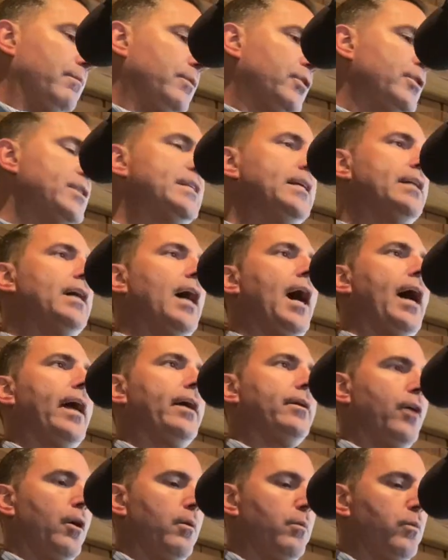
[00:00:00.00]
Christy and I
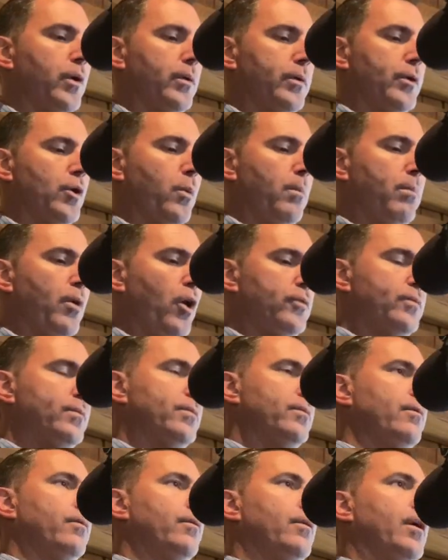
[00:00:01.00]
are we're, you know we're both
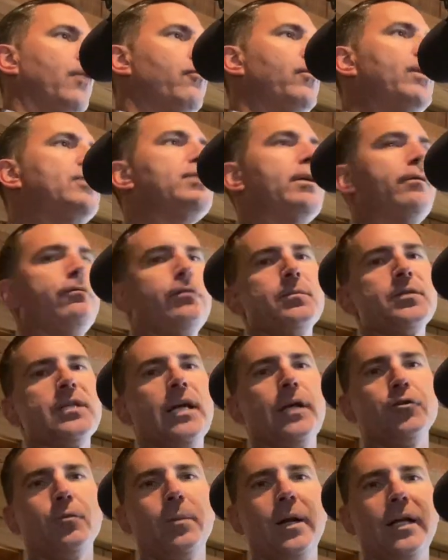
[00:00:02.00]
originally from
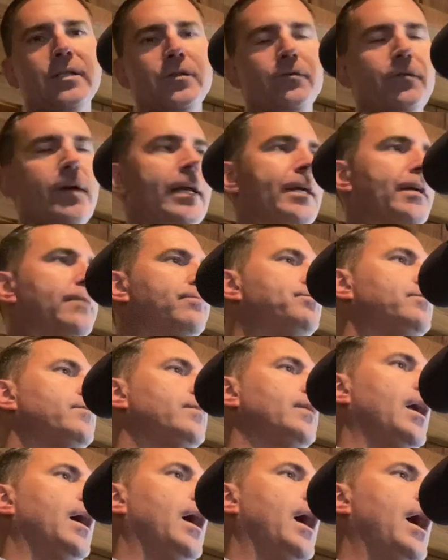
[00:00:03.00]
Central Pennsylvania.
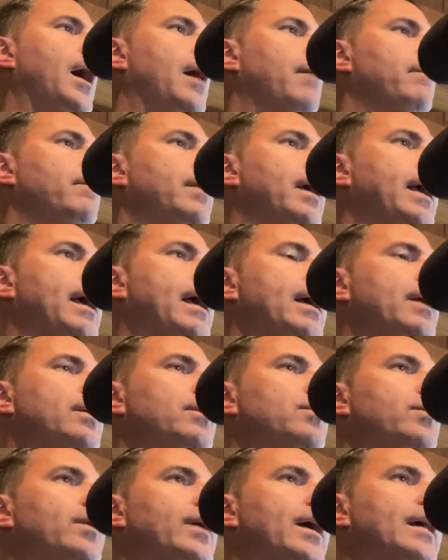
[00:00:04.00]
Um,
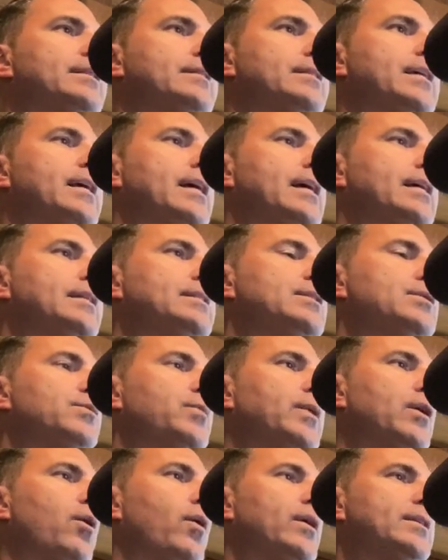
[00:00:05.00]
and as kids,
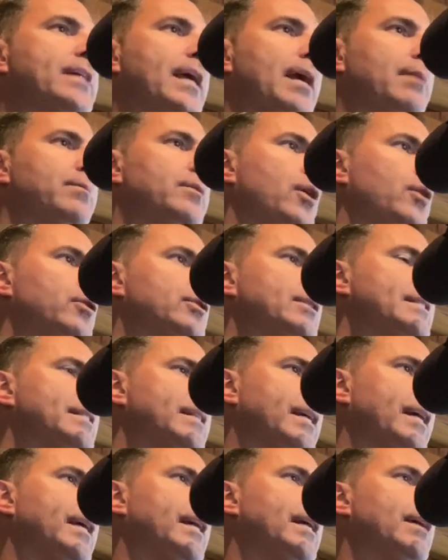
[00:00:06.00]
we always came to Ocean
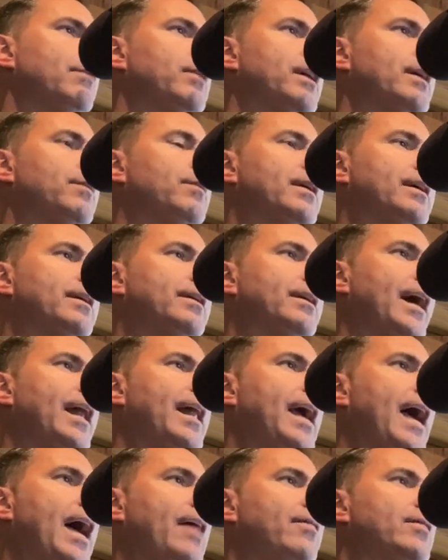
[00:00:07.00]
City, and we, we kind
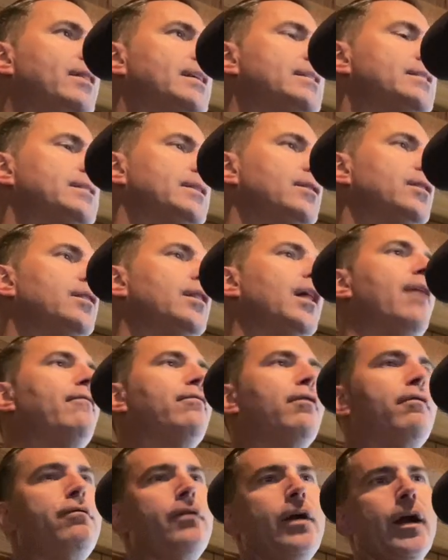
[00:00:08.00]
of had this love
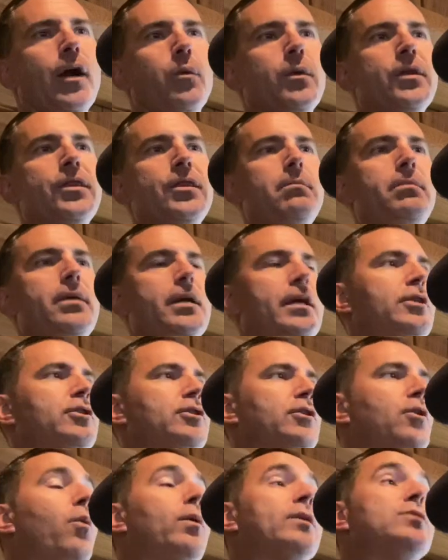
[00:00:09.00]
affair with the beach,
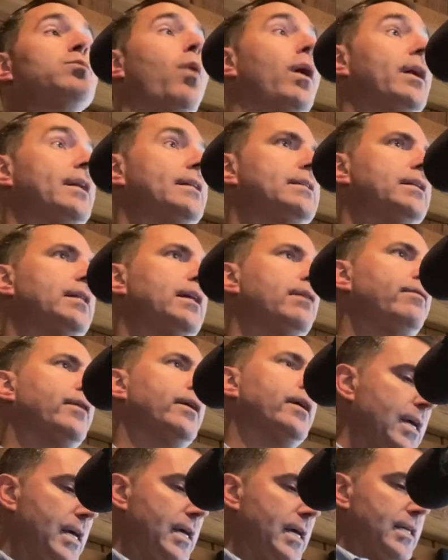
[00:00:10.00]
and always wanted to live
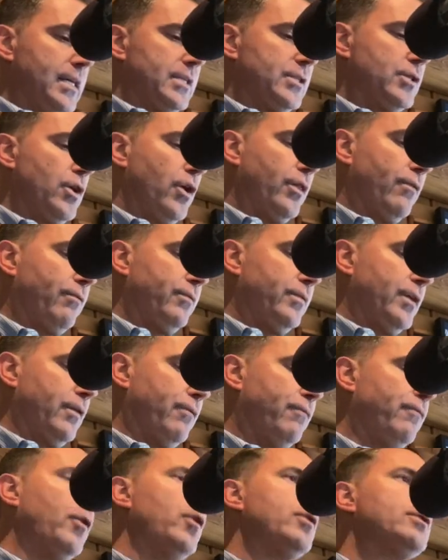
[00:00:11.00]
here. So the
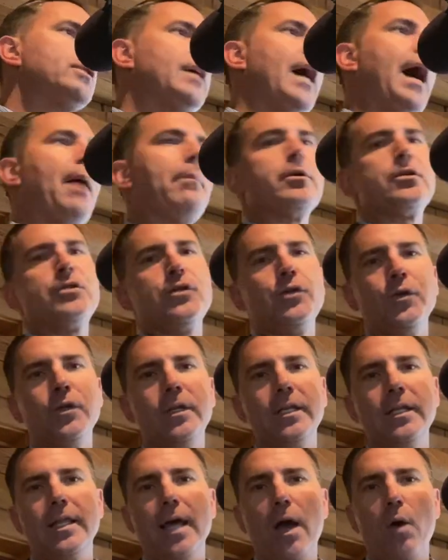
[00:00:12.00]
the first
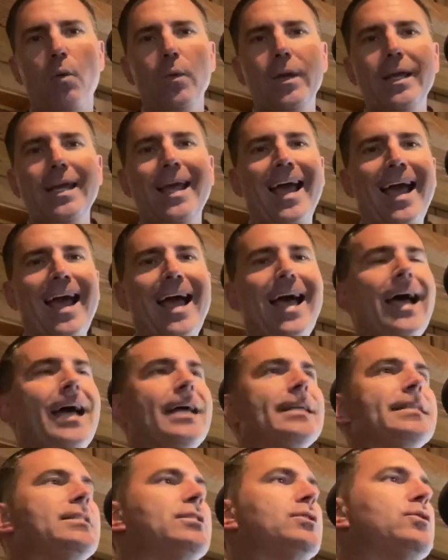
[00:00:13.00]
opportunity that we
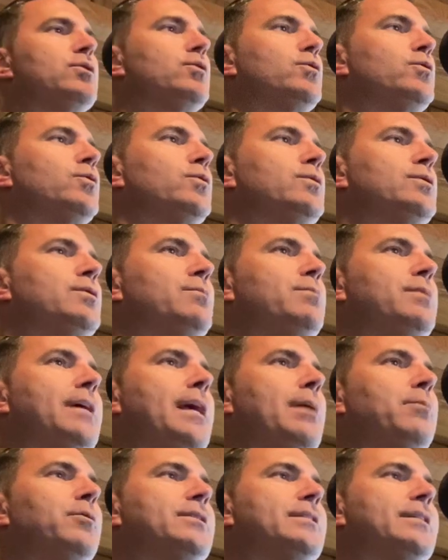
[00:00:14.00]
had to to
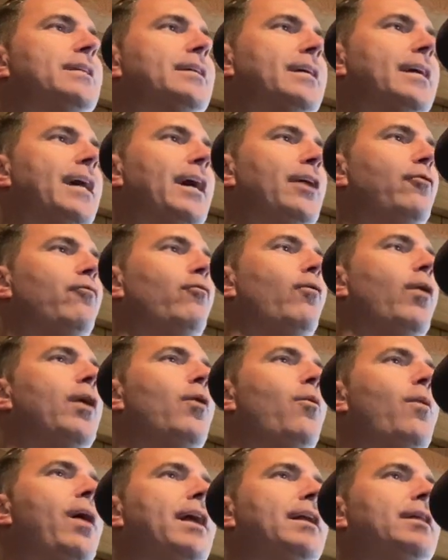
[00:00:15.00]
be able to kind of
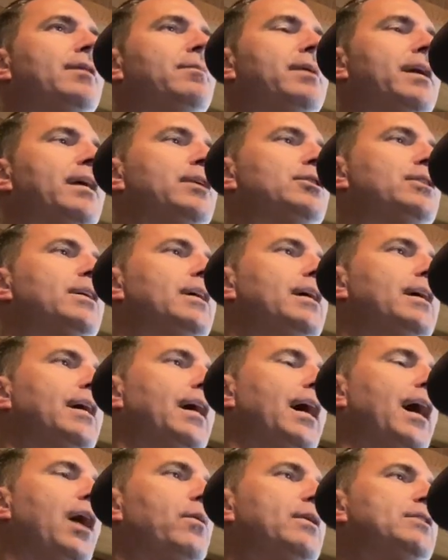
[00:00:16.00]
run away to the beach,
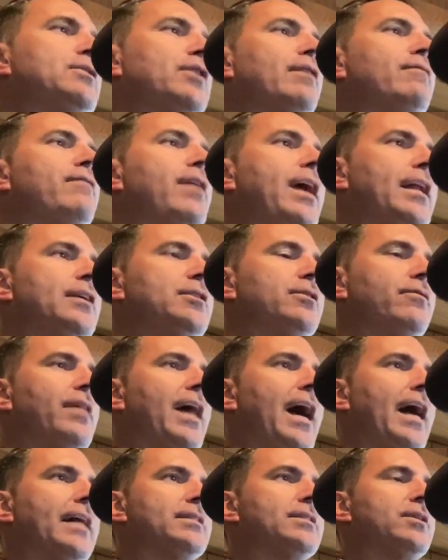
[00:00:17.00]
uh, we took advantage
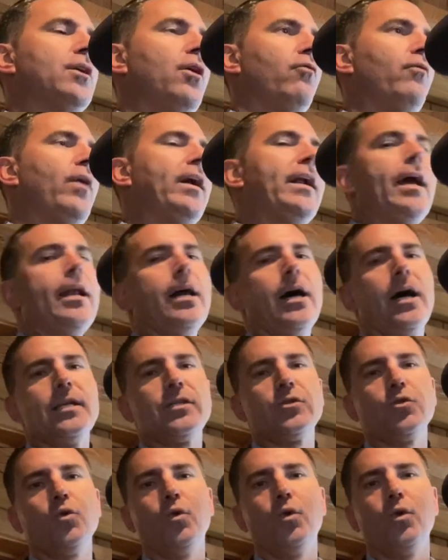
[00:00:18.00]
of that. So right out of
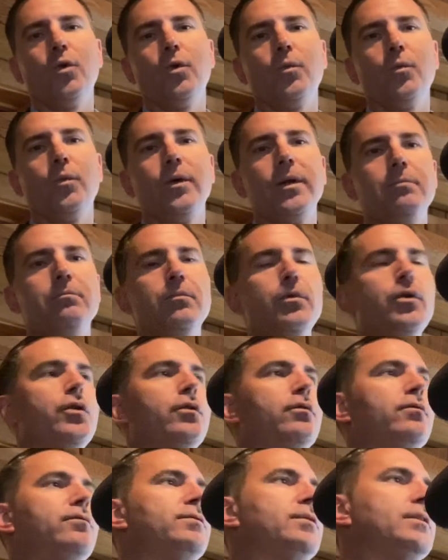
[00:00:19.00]
high school, we
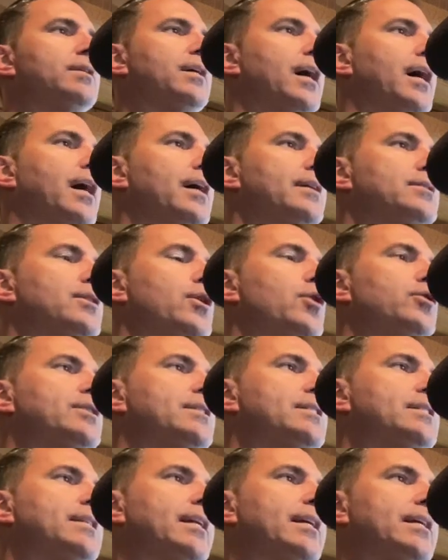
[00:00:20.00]
moved uh, to
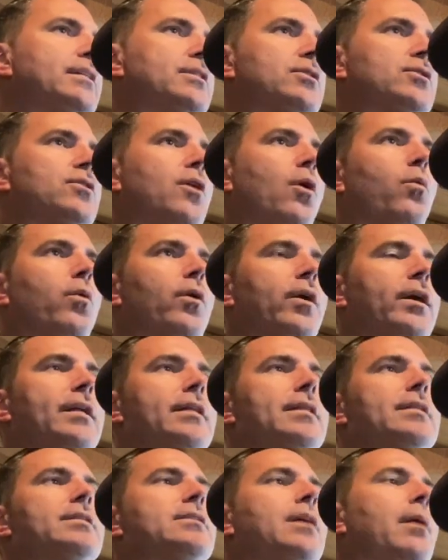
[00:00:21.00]
Ocean City to start
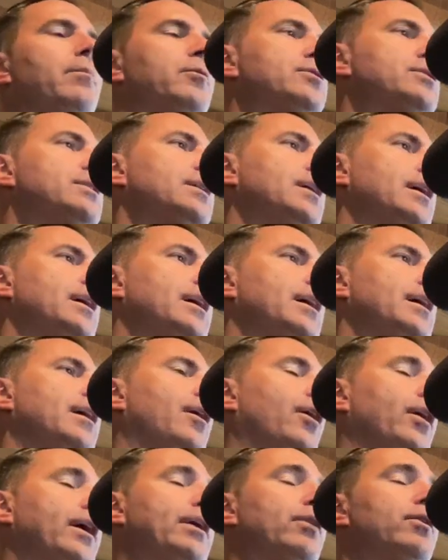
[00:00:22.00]
working in the summers,
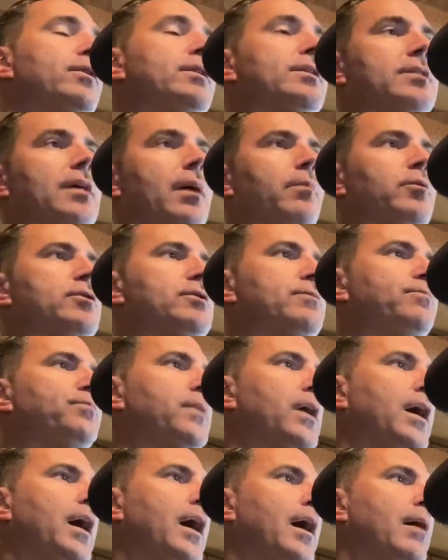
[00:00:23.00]
or here in the summers.
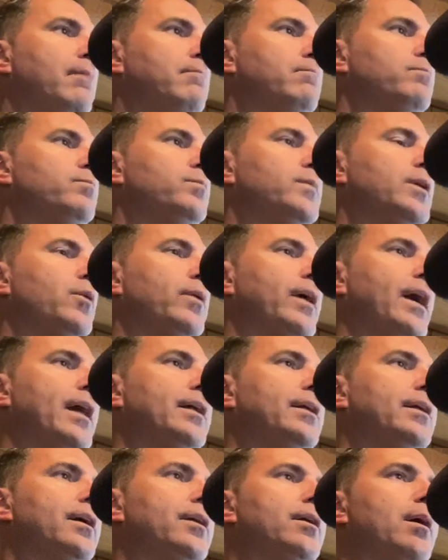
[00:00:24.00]
Um, you know, we
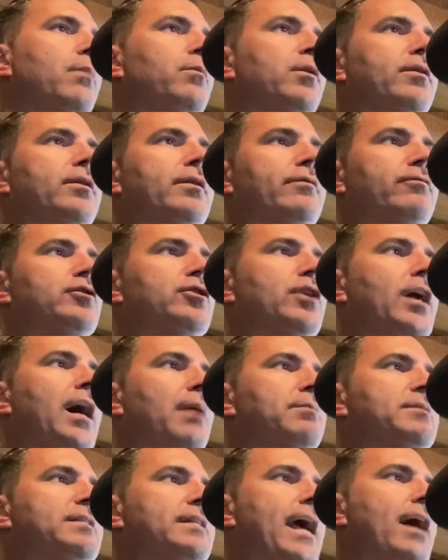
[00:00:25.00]
had a, a number of different
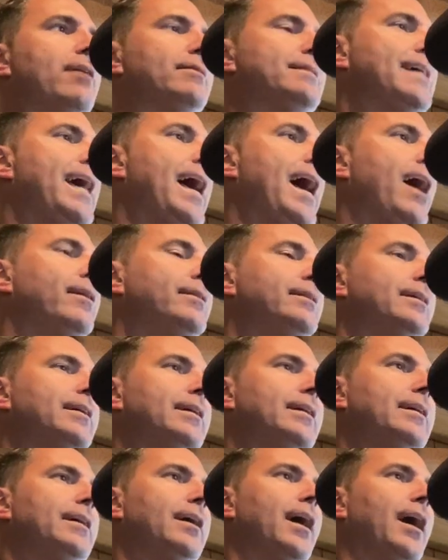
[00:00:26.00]
jobs downtown.
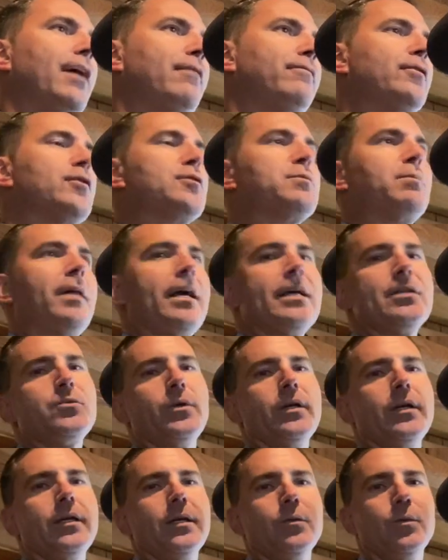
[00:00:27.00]
Uh, first
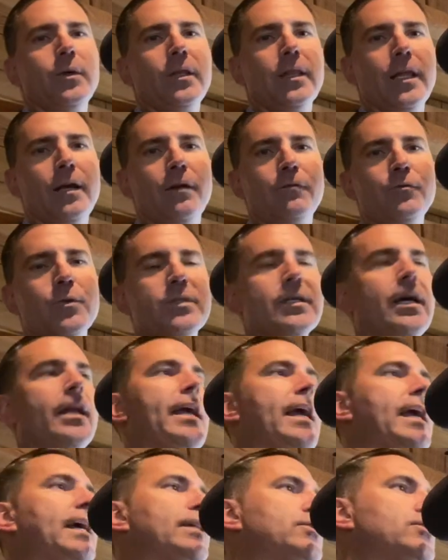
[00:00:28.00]
place we we lived was
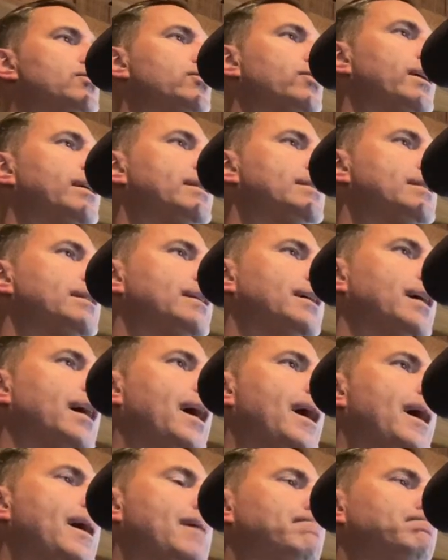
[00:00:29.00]
on Eighth Street,
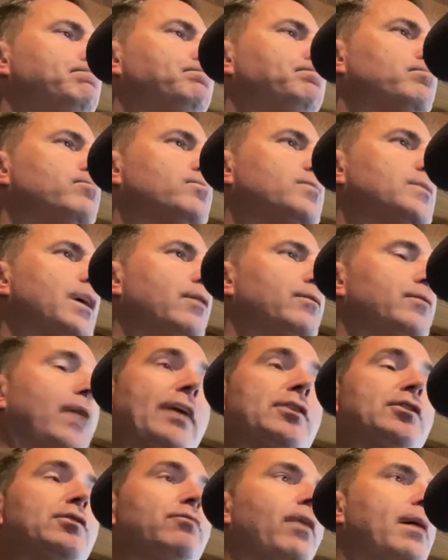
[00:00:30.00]
um,
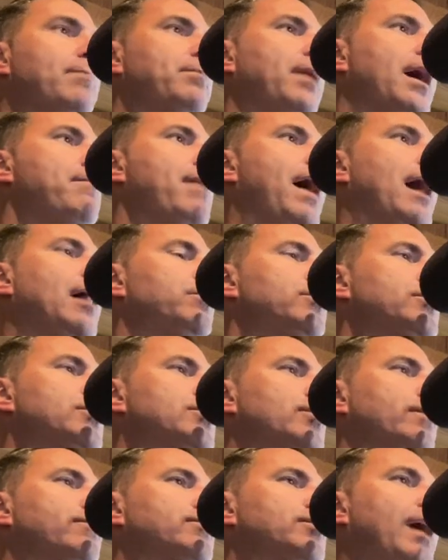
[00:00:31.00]
actually right by
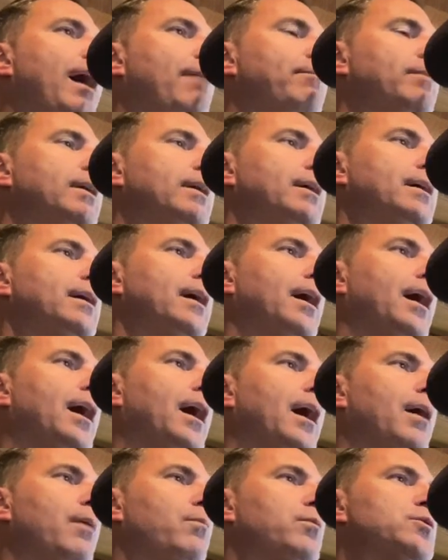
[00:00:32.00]
Malibu Surf Shop,
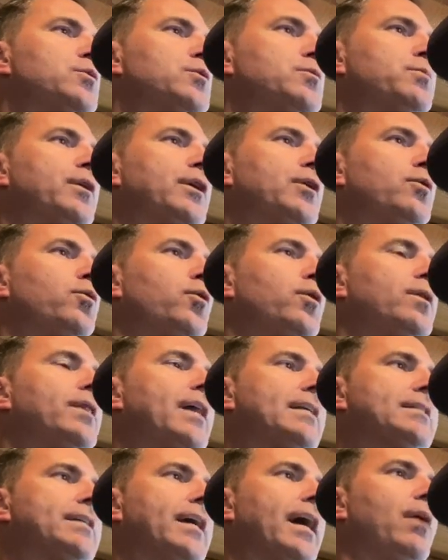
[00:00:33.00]
um, which was pretty cool.
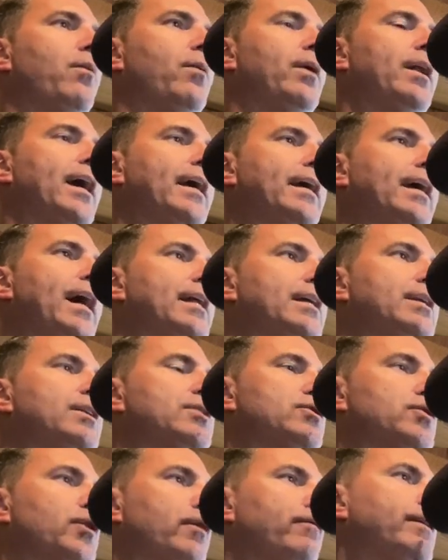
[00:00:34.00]
And that's kind of when I got
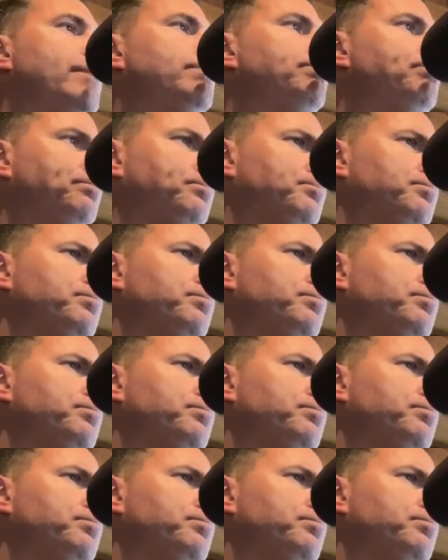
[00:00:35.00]
into surfing.